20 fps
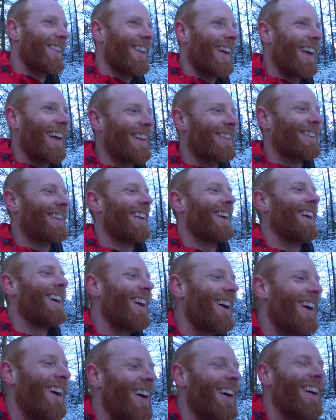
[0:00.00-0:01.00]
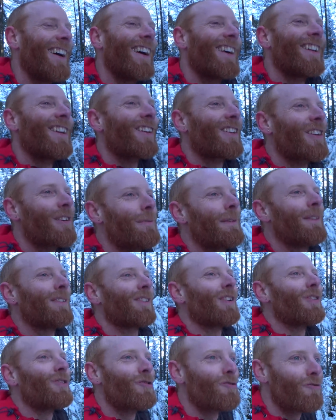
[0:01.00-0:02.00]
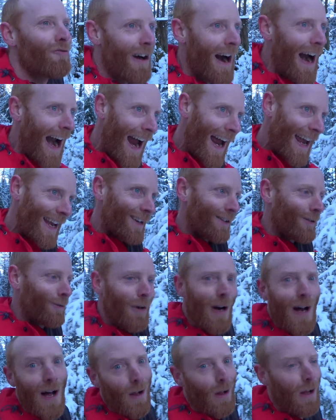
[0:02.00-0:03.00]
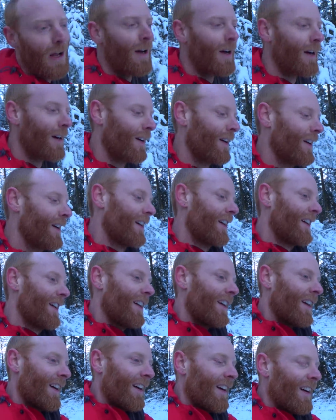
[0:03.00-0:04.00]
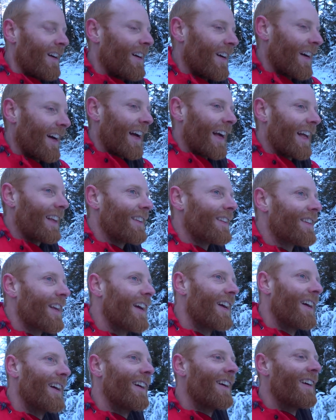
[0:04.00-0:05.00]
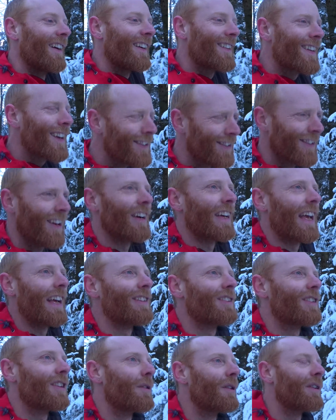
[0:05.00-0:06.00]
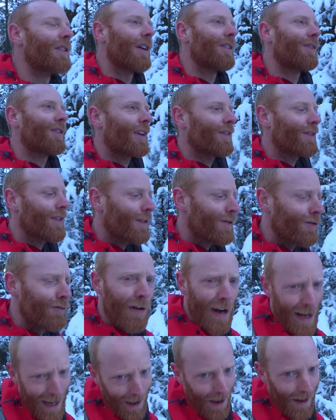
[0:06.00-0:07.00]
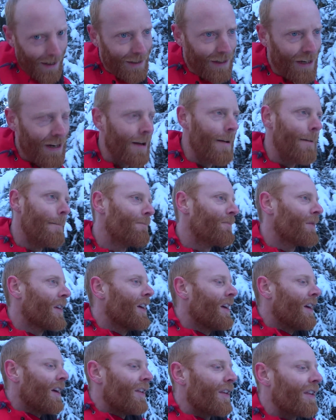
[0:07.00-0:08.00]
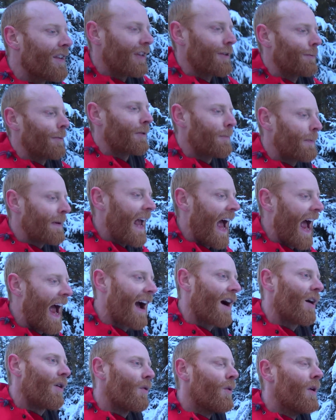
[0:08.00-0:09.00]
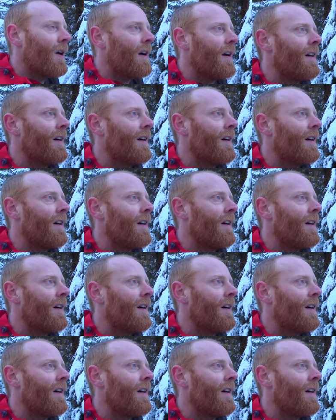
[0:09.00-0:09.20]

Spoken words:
it's been so grey as well, and it does start getting to you, and I start to realise that this must be how